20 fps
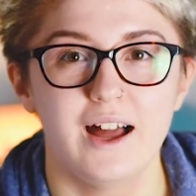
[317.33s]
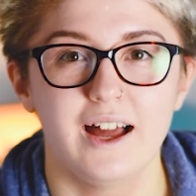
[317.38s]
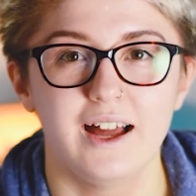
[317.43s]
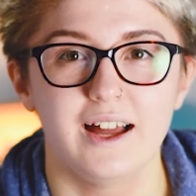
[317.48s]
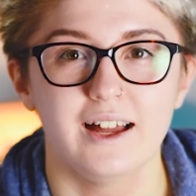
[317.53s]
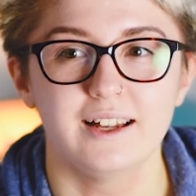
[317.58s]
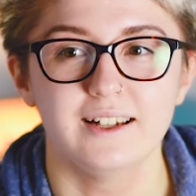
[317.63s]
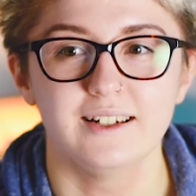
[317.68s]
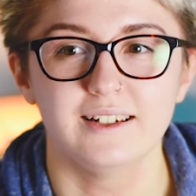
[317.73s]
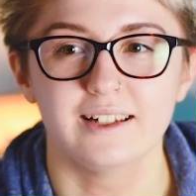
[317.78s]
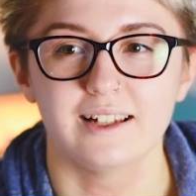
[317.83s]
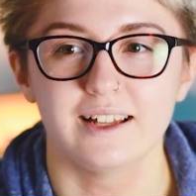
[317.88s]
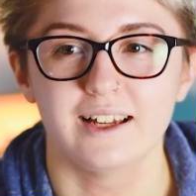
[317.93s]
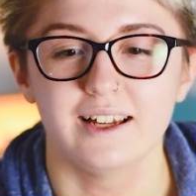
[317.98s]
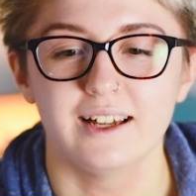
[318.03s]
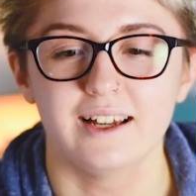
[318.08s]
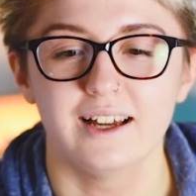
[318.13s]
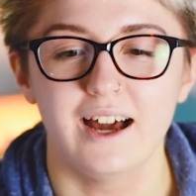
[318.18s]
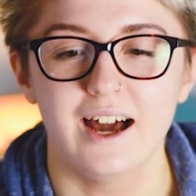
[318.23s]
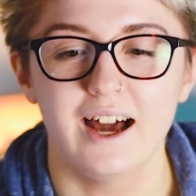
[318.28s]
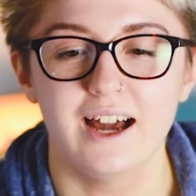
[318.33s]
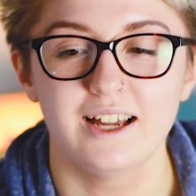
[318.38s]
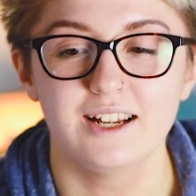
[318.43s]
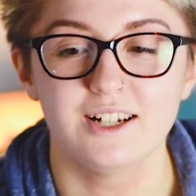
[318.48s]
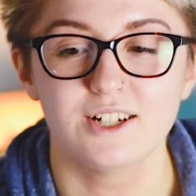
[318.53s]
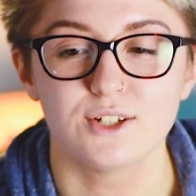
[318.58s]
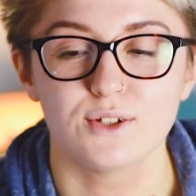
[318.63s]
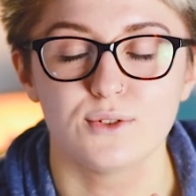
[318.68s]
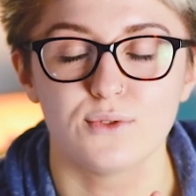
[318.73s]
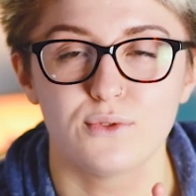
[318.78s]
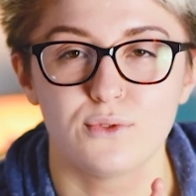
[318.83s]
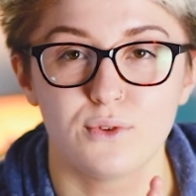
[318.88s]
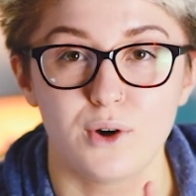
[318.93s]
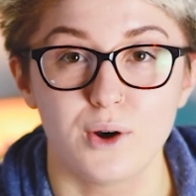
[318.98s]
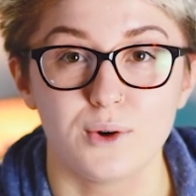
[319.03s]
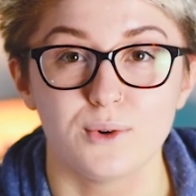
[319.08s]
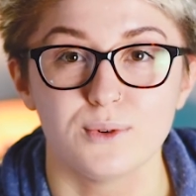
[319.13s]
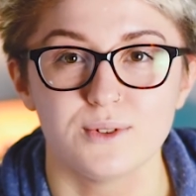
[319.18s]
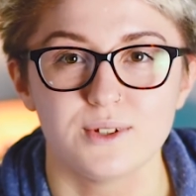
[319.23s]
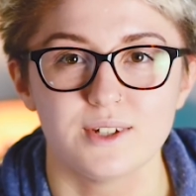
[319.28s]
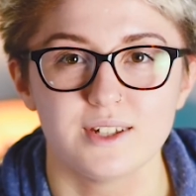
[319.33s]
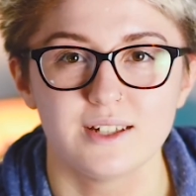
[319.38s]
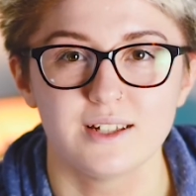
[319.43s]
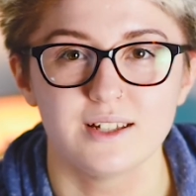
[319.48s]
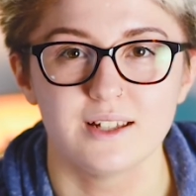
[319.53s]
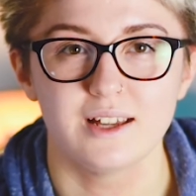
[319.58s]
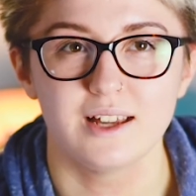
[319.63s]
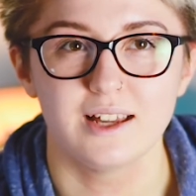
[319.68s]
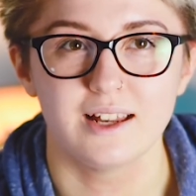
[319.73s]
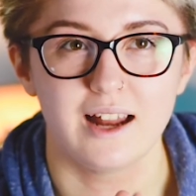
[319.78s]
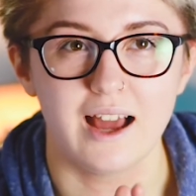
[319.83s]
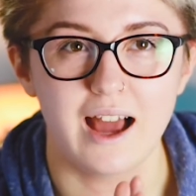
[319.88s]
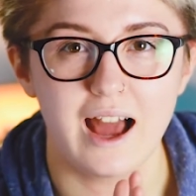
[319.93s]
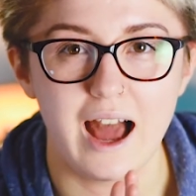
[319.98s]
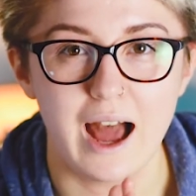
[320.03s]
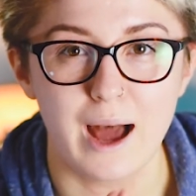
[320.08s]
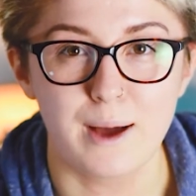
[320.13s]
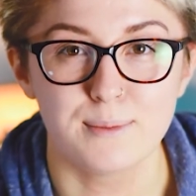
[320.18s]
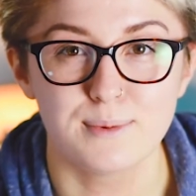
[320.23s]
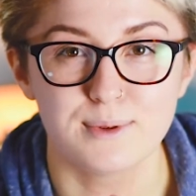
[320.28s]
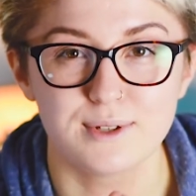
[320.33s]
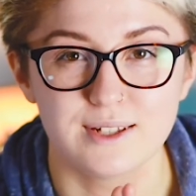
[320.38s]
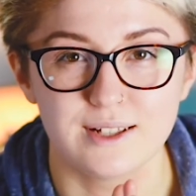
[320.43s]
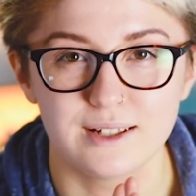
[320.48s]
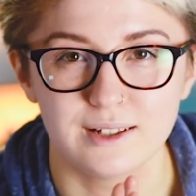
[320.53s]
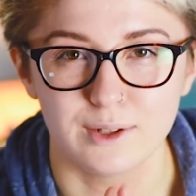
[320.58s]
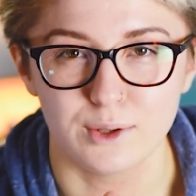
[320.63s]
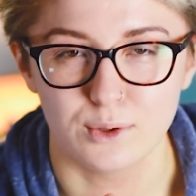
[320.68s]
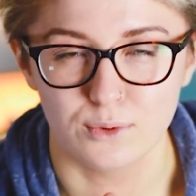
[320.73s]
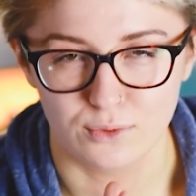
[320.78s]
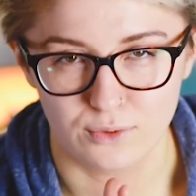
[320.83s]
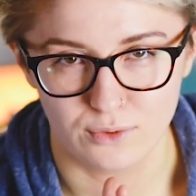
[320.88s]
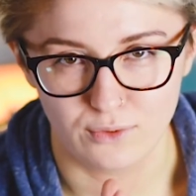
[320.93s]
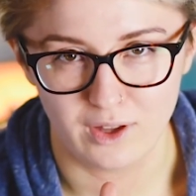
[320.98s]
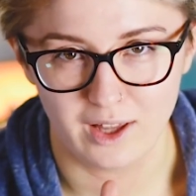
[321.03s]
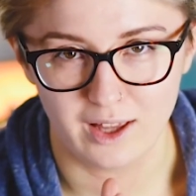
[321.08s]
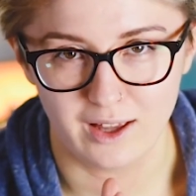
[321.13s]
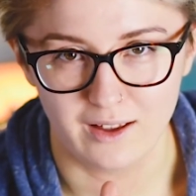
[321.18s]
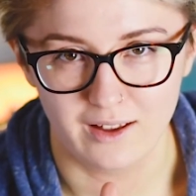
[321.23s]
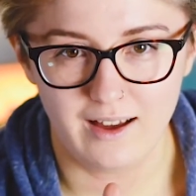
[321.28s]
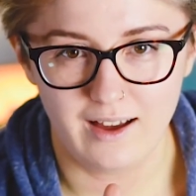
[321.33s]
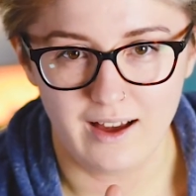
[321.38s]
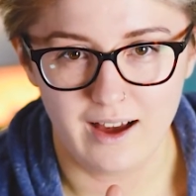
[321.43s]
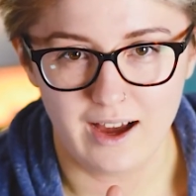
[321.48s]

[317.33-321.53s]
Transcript: and I just froze in absolute fear.